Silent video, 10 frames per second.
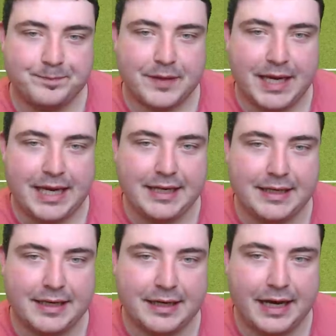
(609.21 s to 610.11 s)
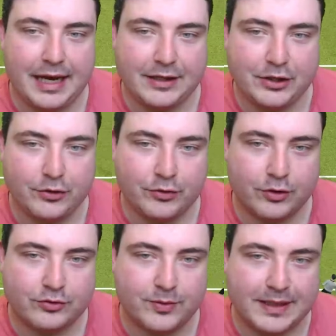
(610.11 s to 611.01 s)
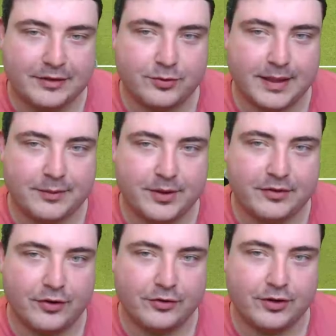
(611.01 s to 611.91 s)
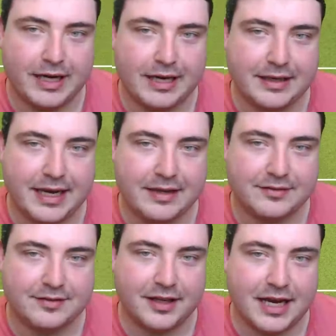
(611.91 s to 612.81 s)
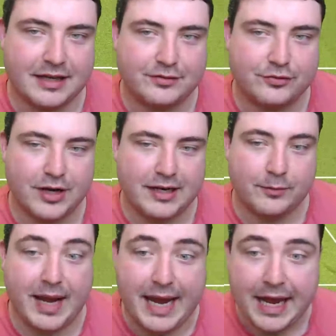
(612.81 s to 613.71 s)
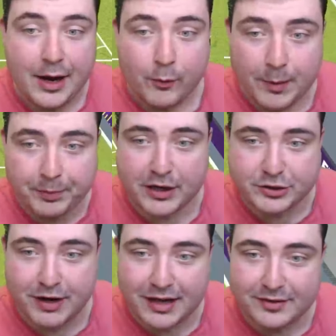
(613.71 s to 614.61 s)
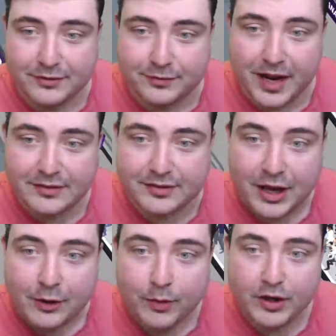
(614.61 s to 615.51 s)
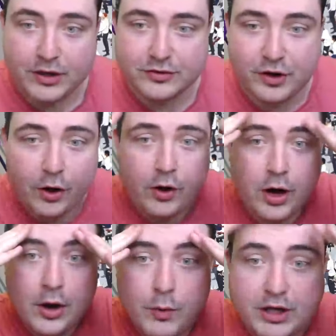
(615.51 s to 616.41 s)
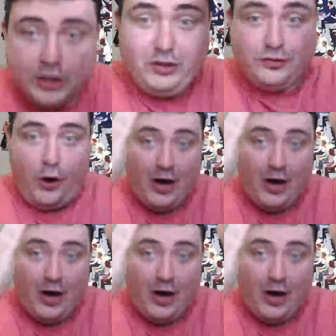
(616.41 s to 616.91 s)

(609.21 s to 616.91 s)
in Euro 2020 with Hungary. And here's Sallai straight away. We're pressurising France. We're going to score. We're going to score